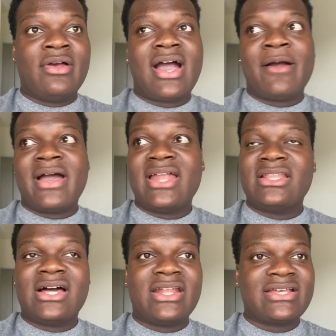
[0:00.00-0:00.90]
I had a
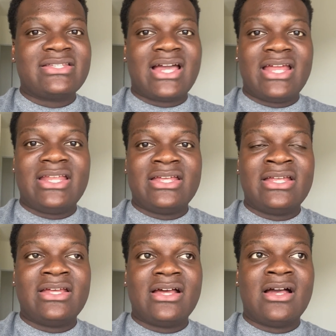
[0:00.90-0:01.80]
lot of anxiety
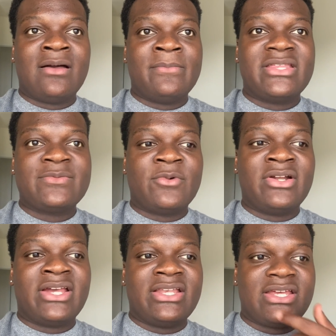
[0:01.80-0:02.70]
this
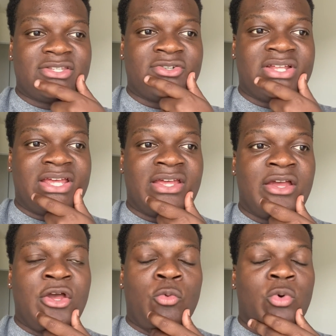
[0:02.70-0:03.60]
morning and yesterday,
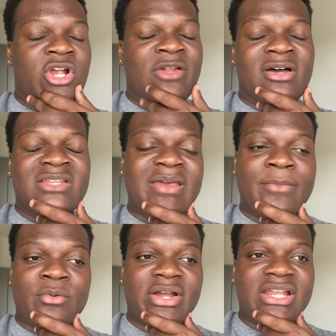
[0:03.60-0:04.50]
worried about the
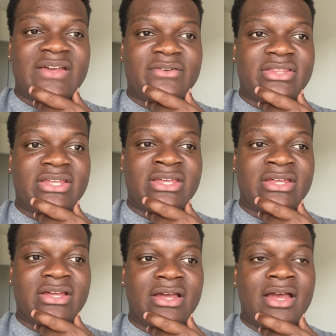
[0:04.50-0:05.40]
paperwork and
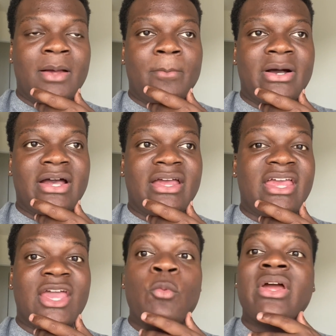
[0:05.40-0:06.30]
everything, but
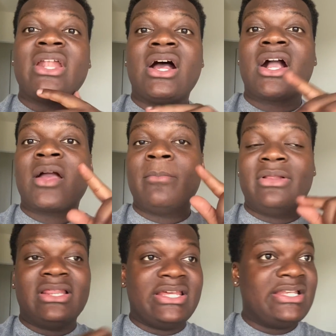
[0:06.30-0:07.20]
it went a
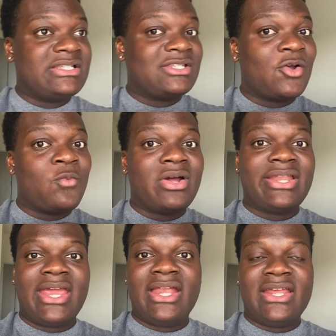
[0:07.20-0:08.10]
complete
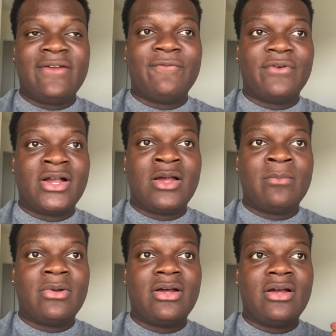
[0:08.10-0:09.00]
180
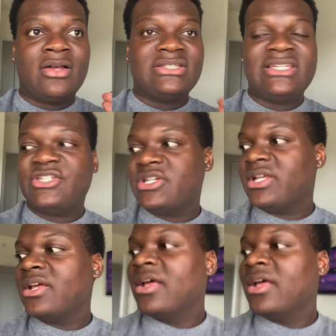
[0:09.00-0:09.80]
from CG.